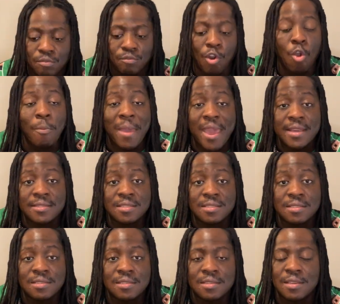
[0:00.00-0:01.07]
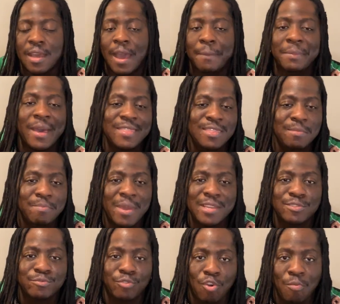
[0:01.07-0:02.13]
Romance. I'm not the
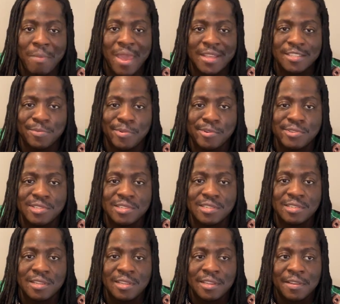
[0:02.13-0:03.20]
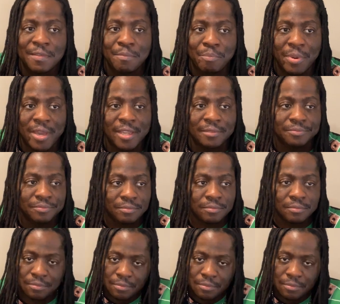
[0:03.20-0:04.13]
best romance person, but